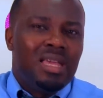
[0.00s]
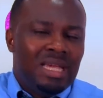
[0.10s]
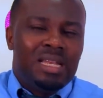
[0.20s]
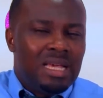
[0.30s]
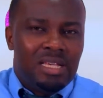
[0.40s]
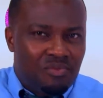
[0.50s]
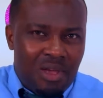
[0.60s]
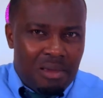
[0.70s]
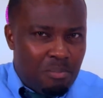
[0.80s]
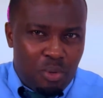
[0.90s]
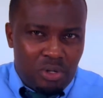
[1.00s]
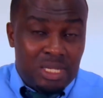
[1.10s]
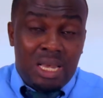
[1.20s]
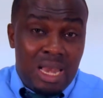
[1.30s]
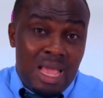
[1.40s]
It is very
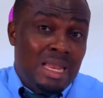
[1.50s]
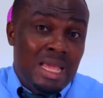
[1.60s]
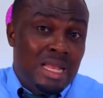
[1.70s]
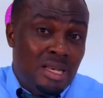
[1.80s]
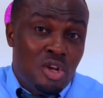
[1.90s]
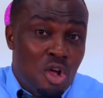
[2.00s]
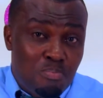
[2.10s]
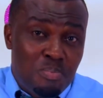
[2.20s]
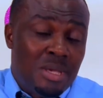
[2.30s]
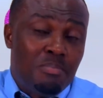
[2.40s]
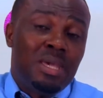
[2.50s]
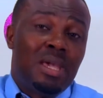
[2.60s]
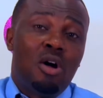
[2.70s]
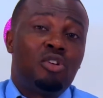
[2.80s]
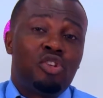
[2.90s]
important. Let it not be
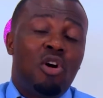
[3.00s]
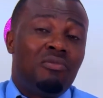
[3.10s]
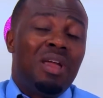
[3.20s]
because of